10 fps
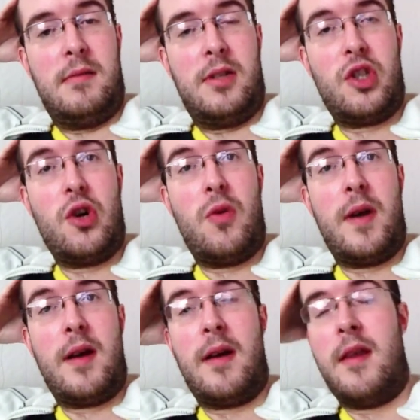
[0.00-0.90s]
sure,
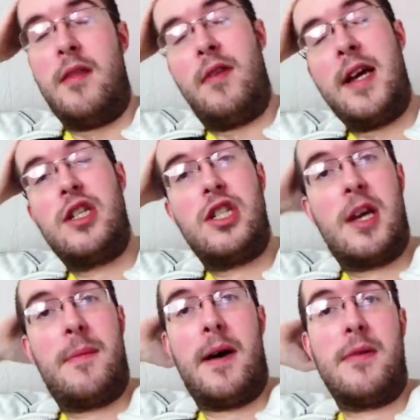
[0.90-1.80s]
when I in the
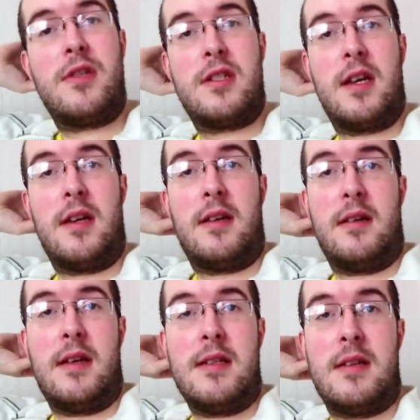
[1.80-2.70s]
relationship I was just like,
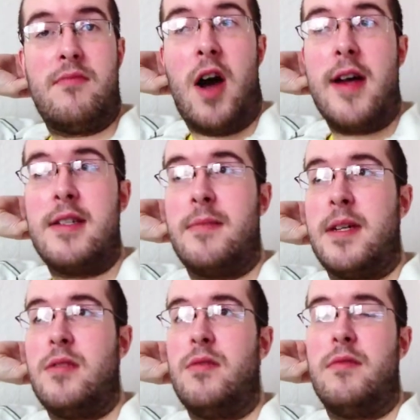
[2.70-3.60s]
is it right? Am
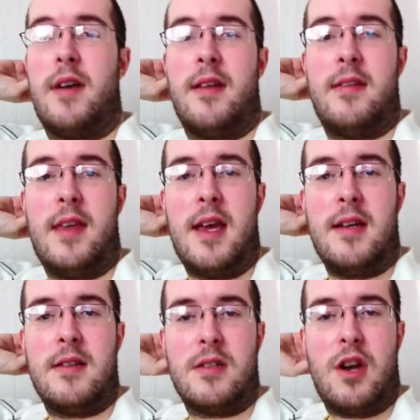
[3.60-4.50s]
I doing the right
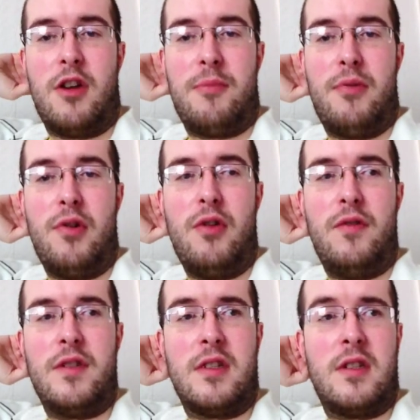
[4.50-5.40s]
thing? Does God
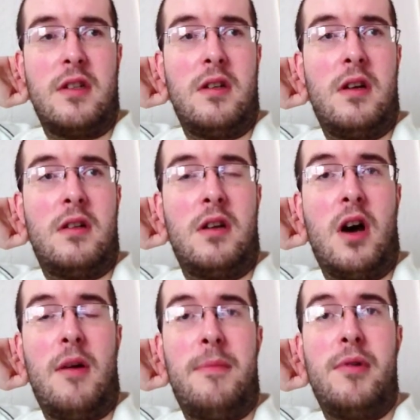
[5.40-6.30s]
approve? Does God
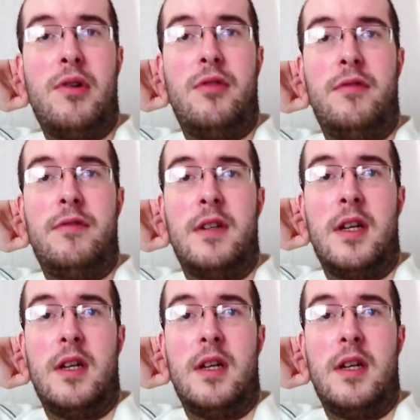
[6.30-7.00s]
not approve?